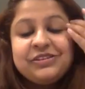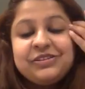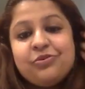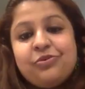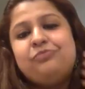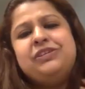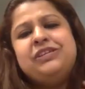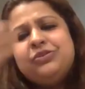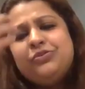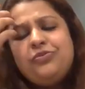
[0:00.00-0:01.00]
So
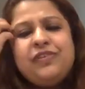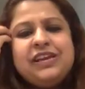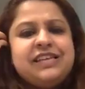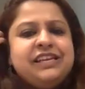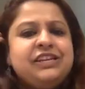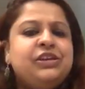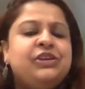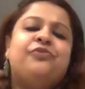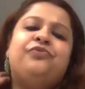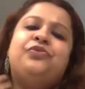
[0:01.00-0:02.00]
did you face any
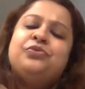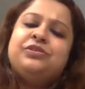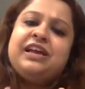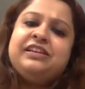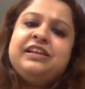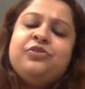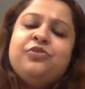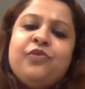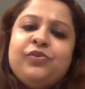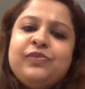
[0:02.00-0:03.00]
of those kind, like
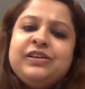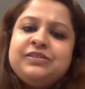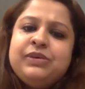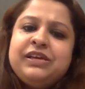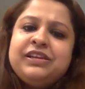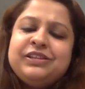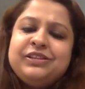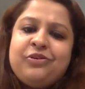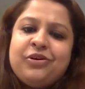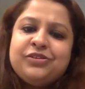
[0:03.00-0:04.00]
you've always been in
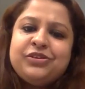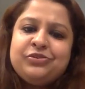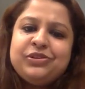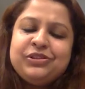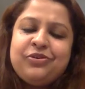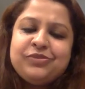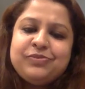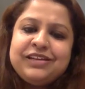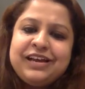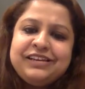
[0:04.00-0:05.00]
the hosp you know, in the
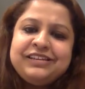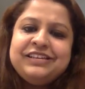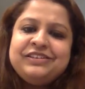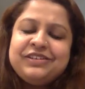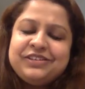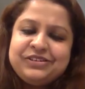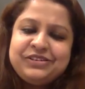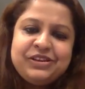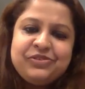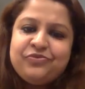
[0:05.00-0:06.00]
hospitality
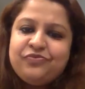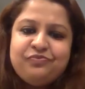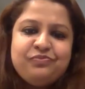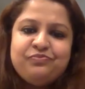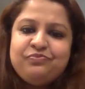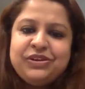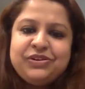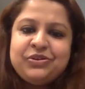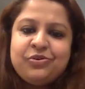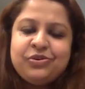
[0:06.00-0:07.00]
industry, you've been
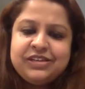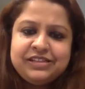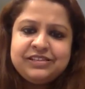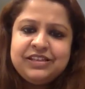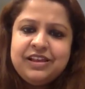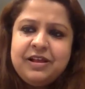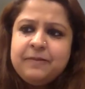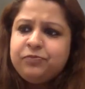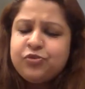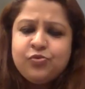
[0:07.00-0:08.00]
in the hotels,
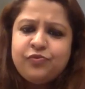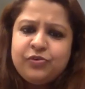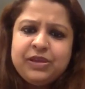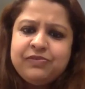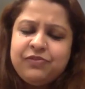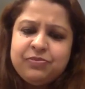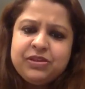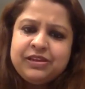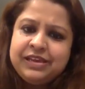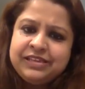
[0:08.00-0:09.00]
to from even from
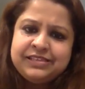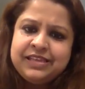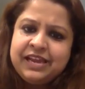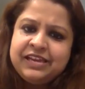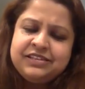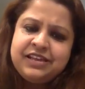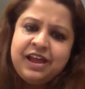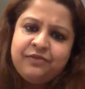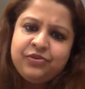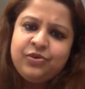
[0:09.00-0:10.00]
the guest sides,
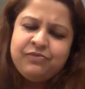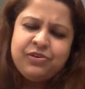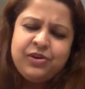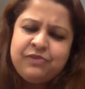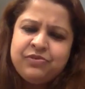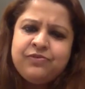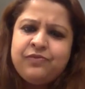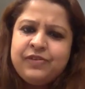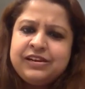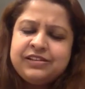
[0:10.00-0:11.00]
have you have, have you
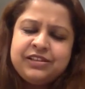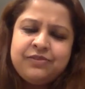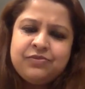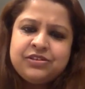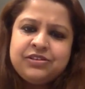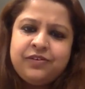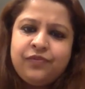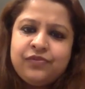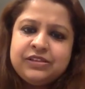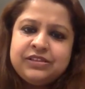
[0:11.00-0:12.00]
felt that there was a
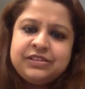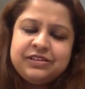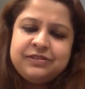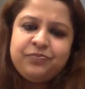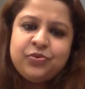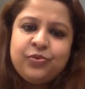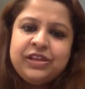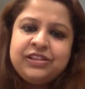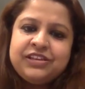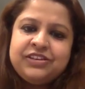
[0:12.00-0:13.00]
difference in the
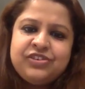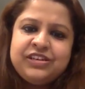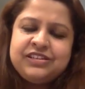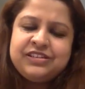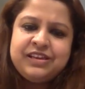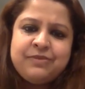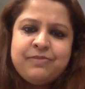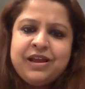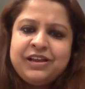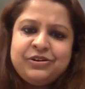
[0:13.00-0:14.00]
way they treat, say,
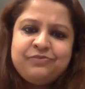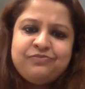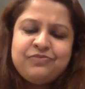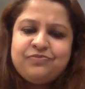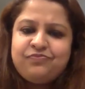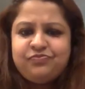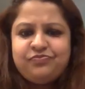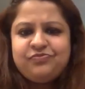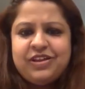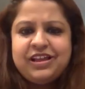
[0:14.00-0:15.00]
a man
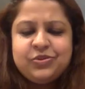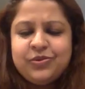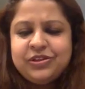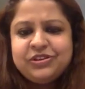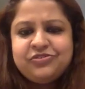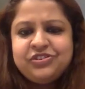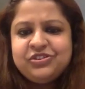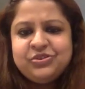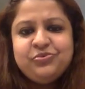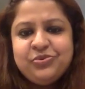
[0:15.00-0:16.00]
and the way they
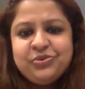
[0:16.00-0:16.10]
treat you?